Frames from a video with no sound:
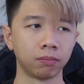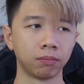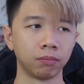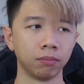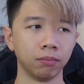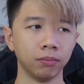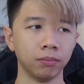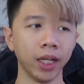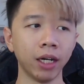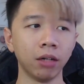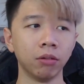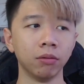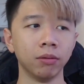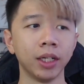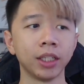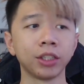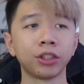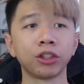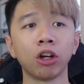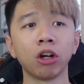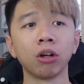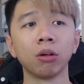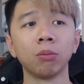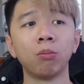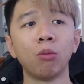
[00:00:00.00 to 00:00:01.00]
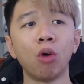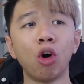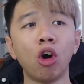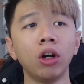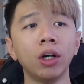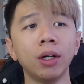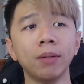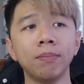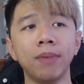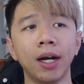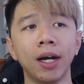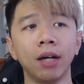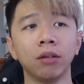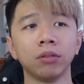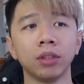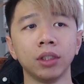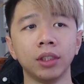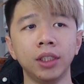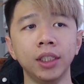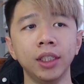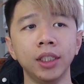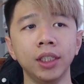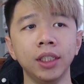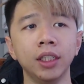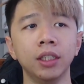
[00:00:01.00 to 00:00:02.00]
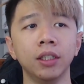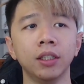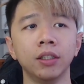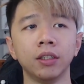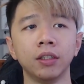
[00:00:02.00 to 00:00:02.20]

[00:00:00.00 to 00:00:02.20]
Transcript: Now, let's talk more about the